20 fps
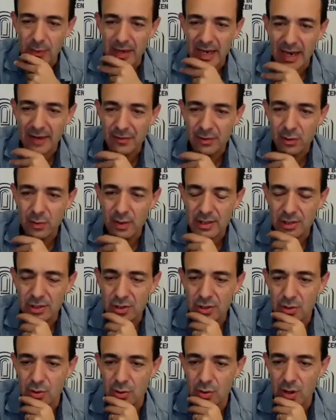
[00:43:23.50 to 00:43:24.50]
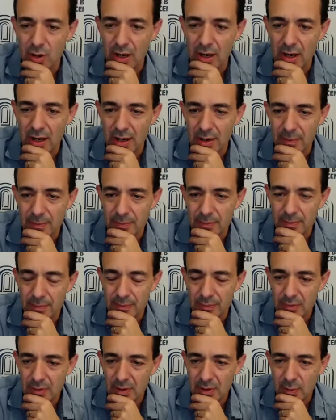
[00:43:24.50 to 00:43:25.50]
We have a question
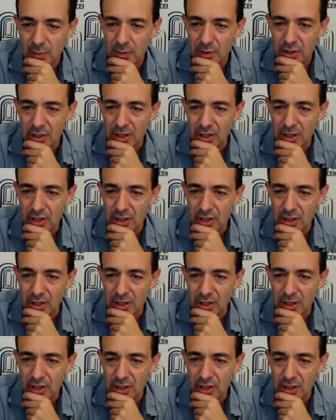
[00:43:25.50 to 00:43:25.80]
which